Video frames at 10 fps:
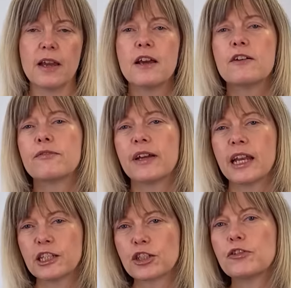
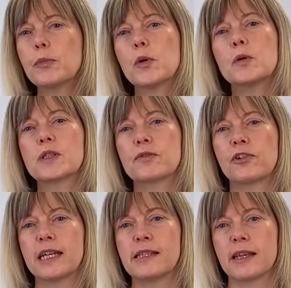Financial reports for
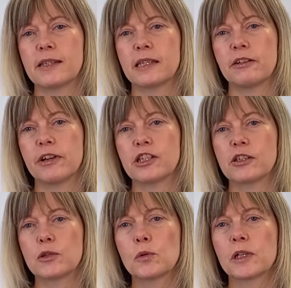ACNC
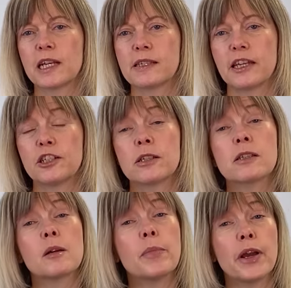registered organisations
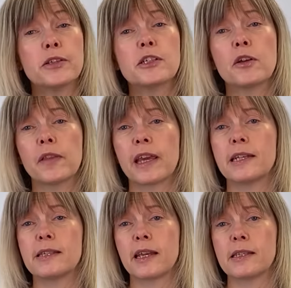are posted on the
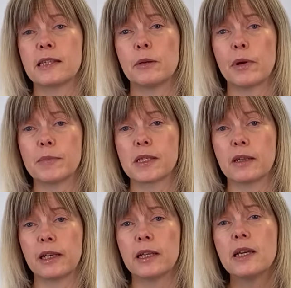ACNC
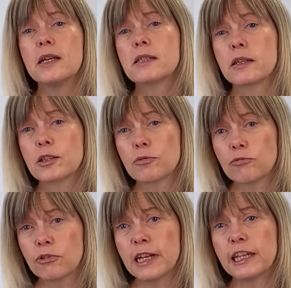website, so it's a
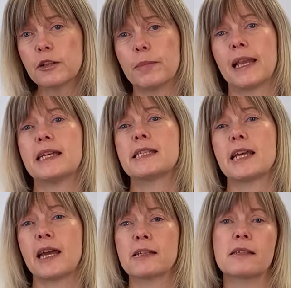really good place to
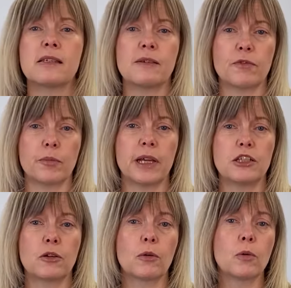access
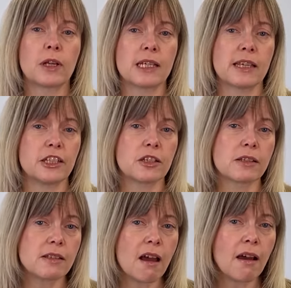information on organisation
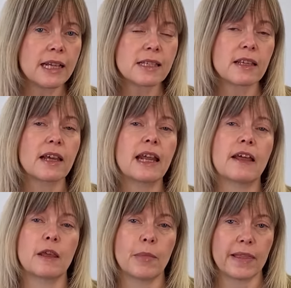size and how
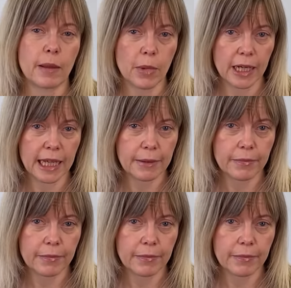they make their money.